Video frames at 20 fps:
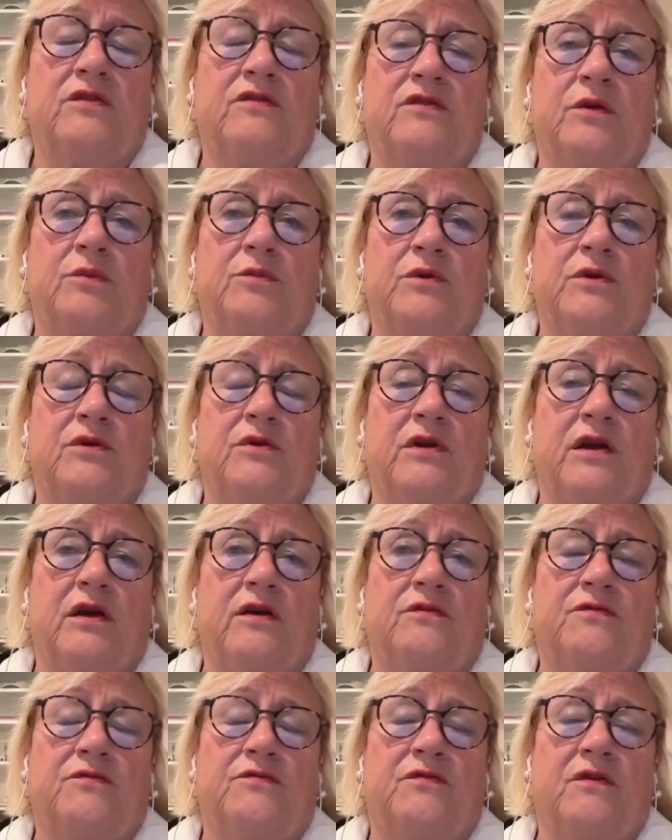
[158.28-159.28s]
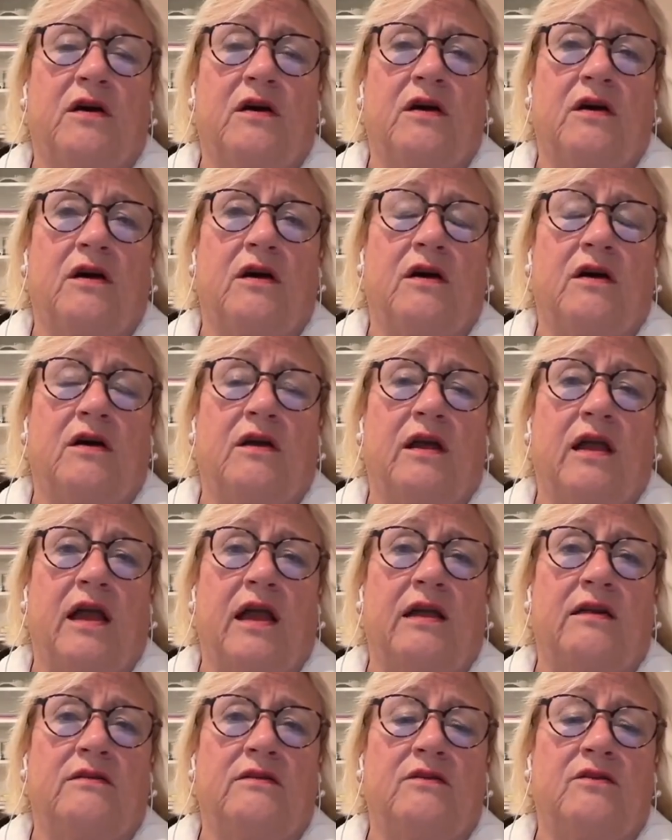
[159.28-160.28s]
W E F, uh,
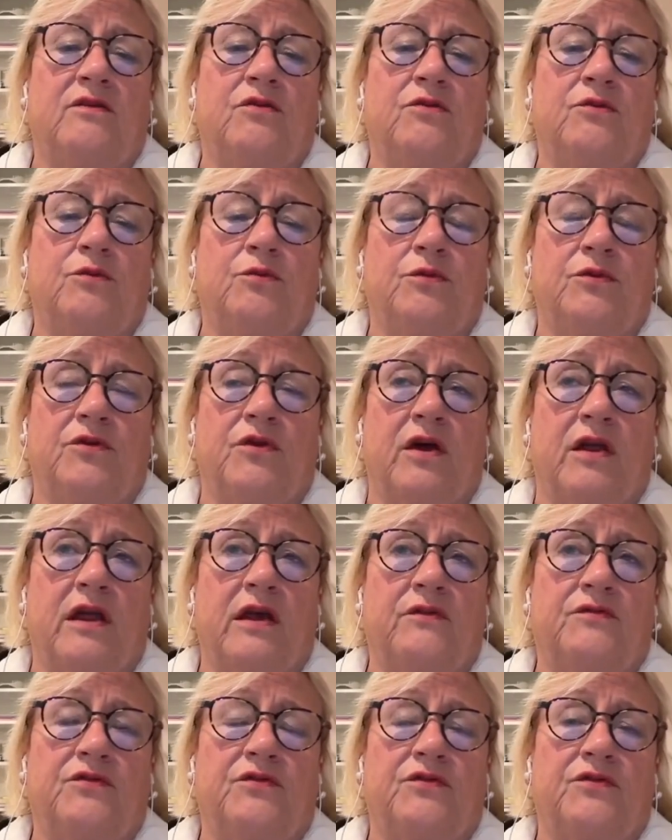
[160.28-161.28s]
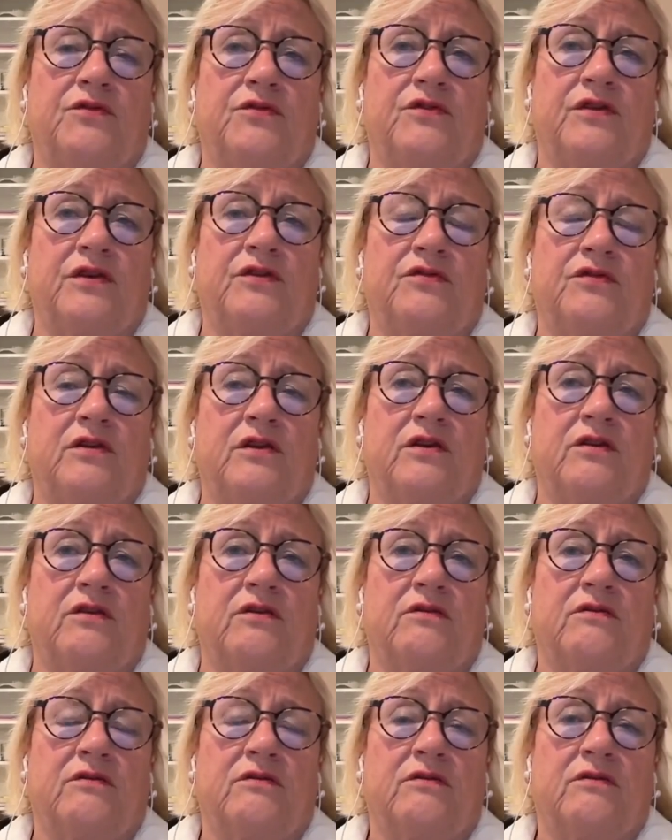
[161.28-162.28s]
and W H O will not have jurisdiction
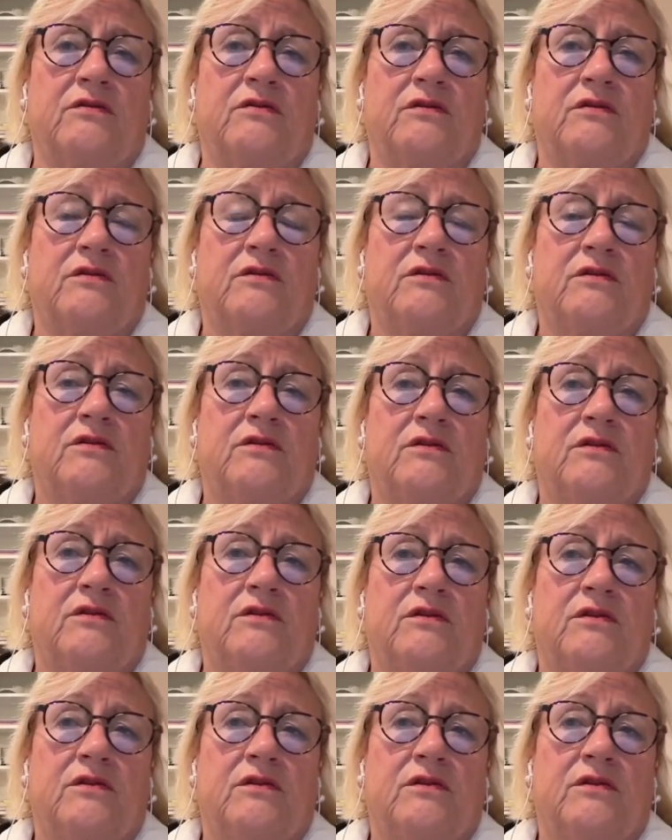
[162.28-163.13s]
here. Right.